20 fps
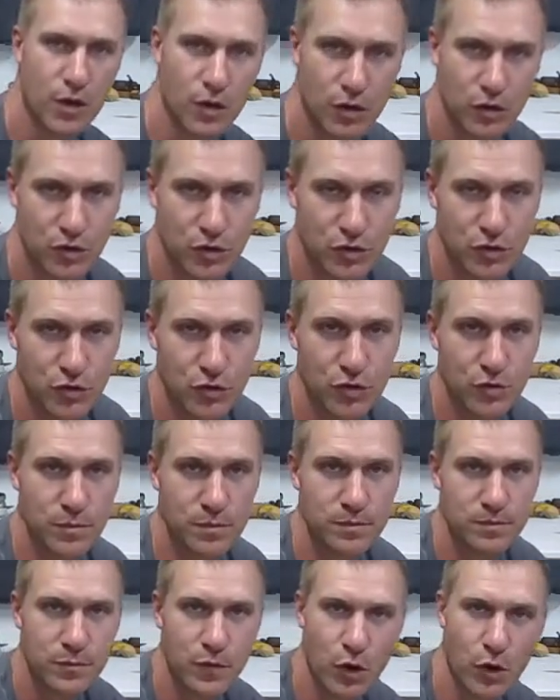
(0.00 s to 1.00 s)
YouTube.
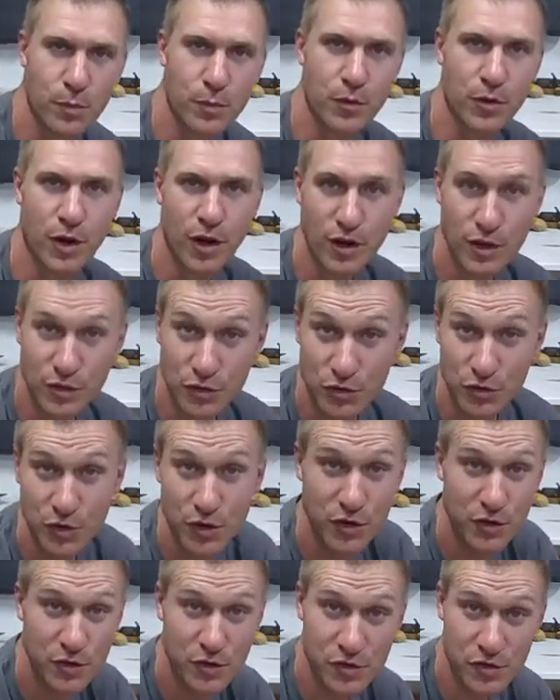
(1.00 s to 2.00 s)
Hope you're all enjoying
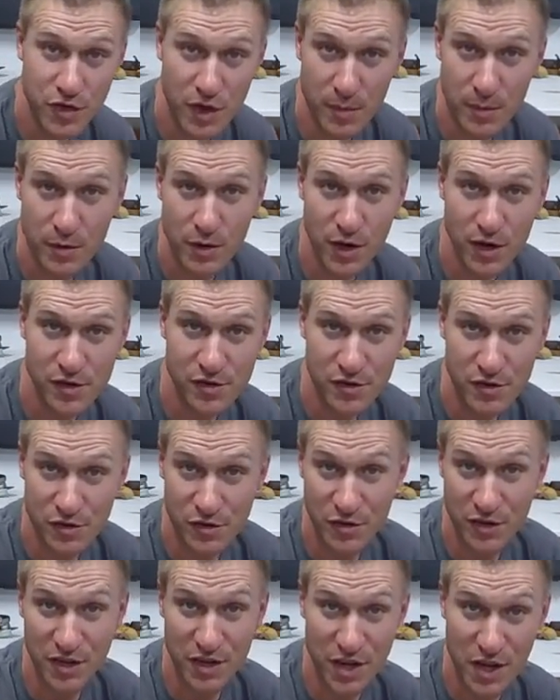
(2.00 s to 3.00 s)
your summer. I
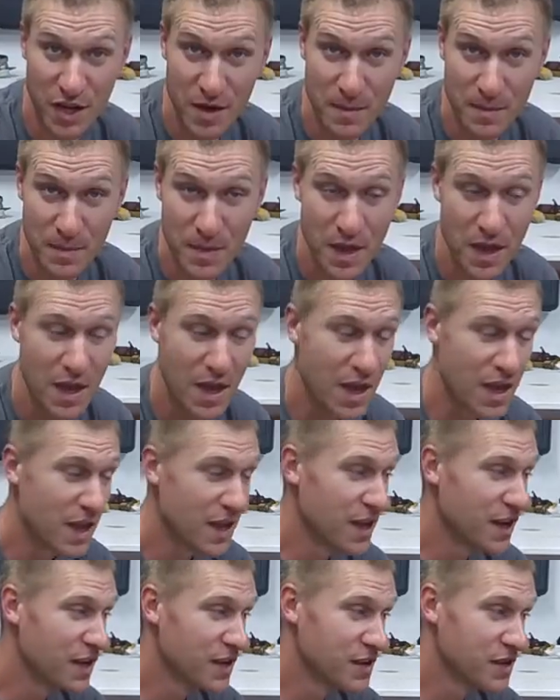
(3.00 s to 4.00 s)
certainly am.
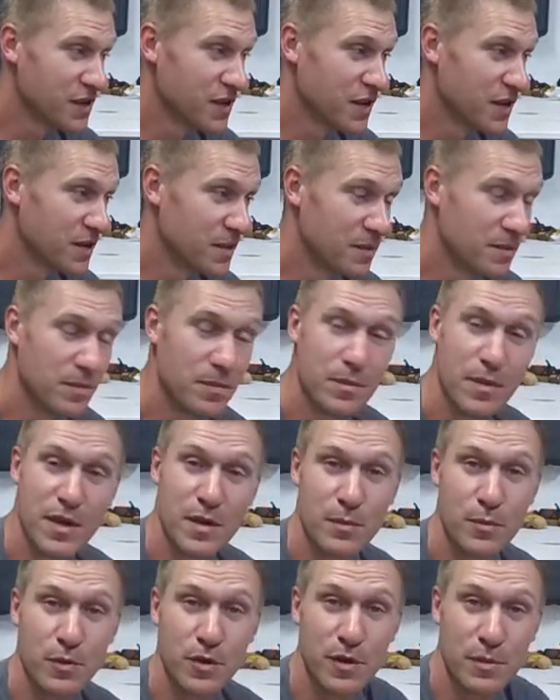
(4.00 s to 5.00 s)
It's been a
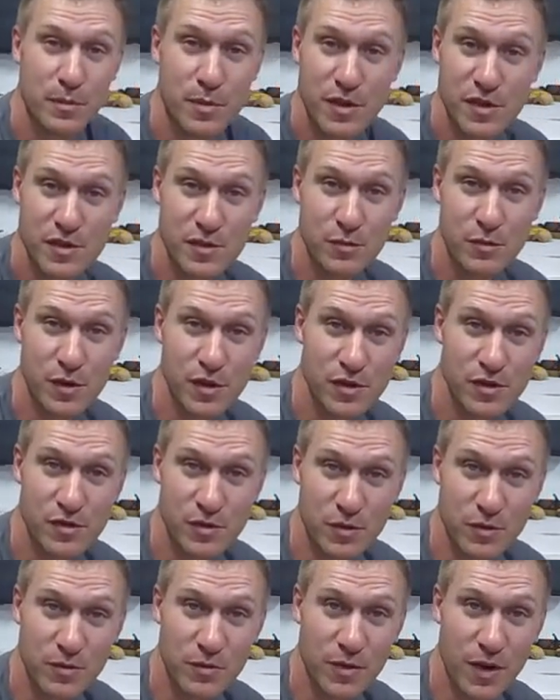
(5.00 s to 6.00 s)
pretty busy one
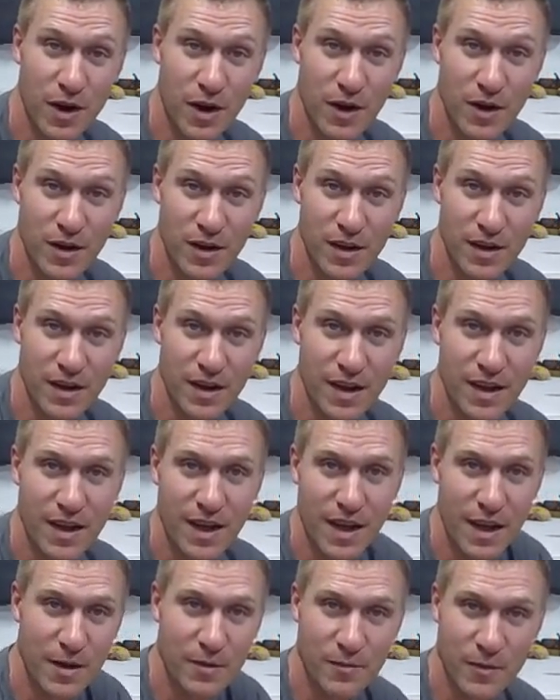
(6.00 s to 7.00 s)
so far, and
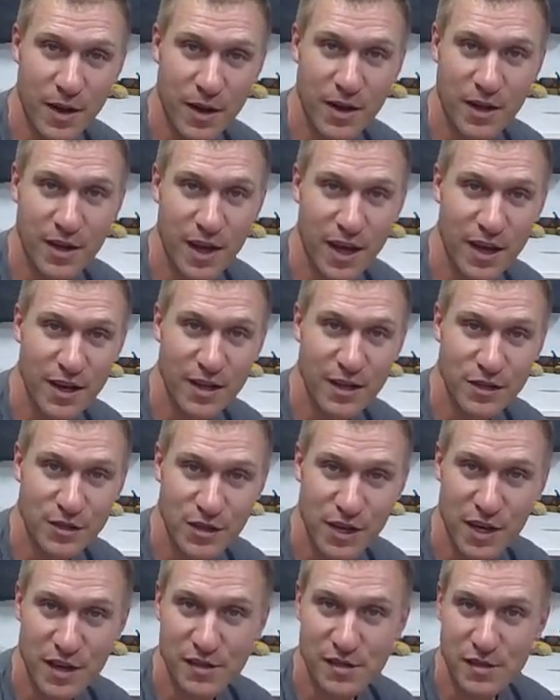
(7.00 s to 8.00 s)
I finally got a little
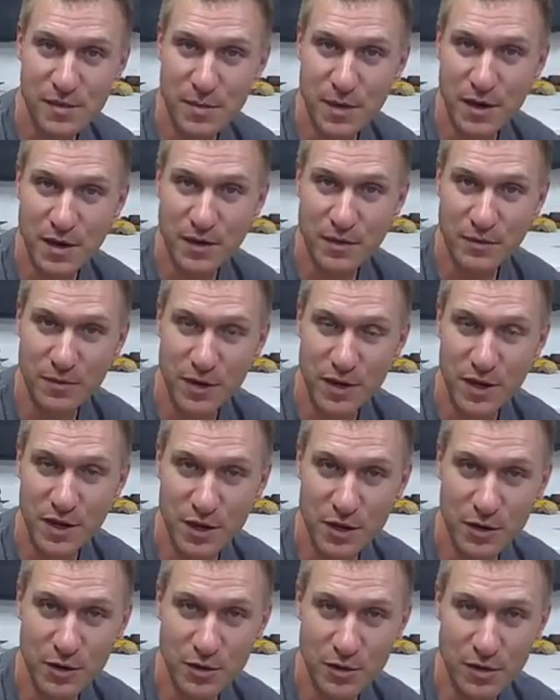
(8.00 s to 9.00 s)
chance to make a
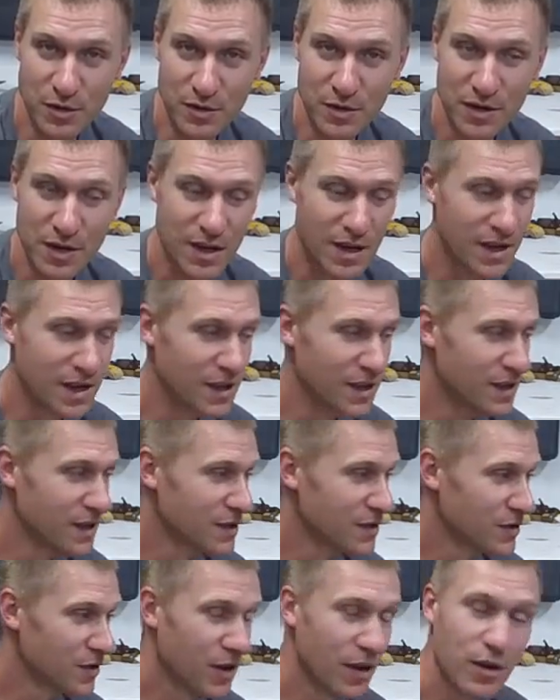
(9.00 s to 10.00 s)
video.
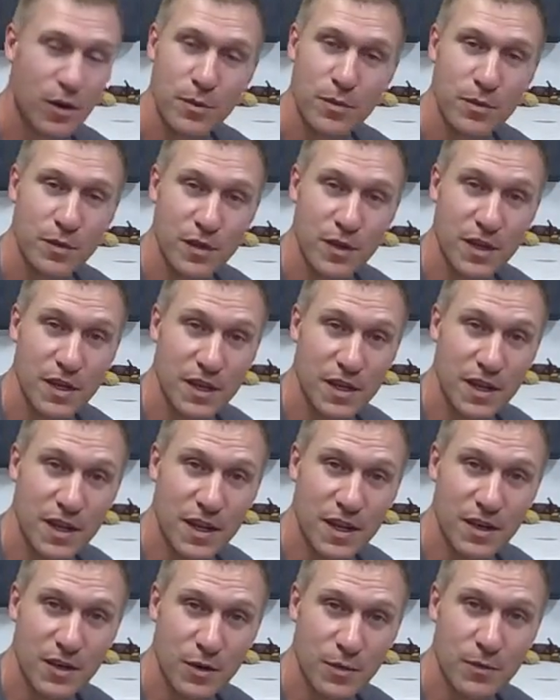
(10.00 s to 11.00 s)
So I hopefully
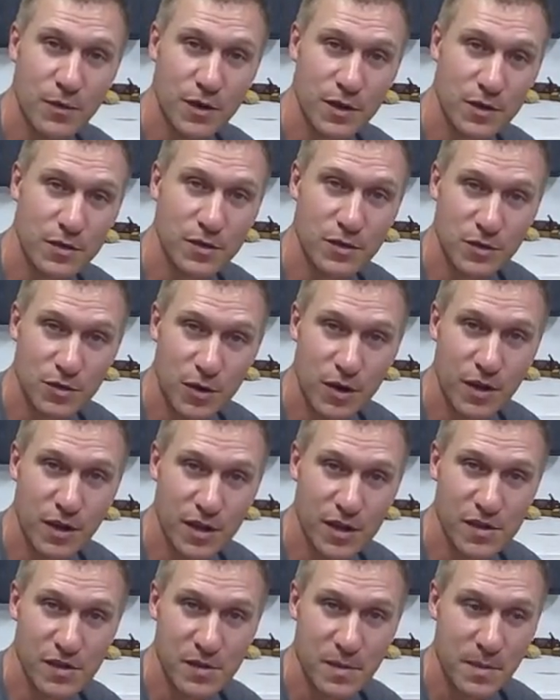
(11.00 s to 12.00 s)
you enjoy
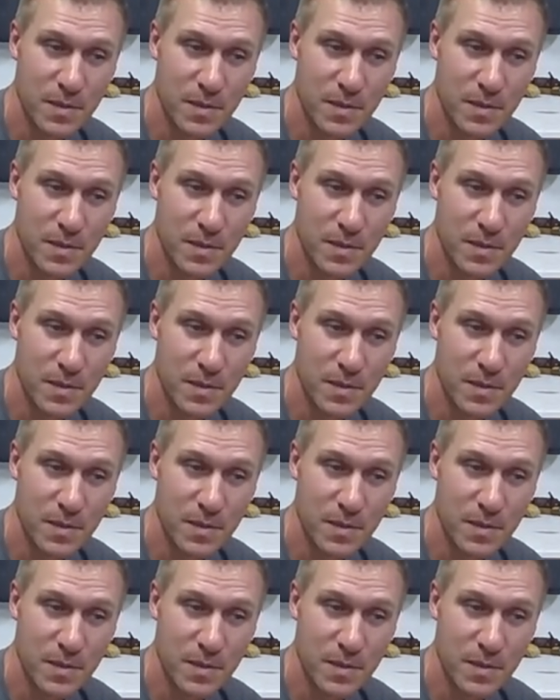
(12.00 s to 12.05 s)
this.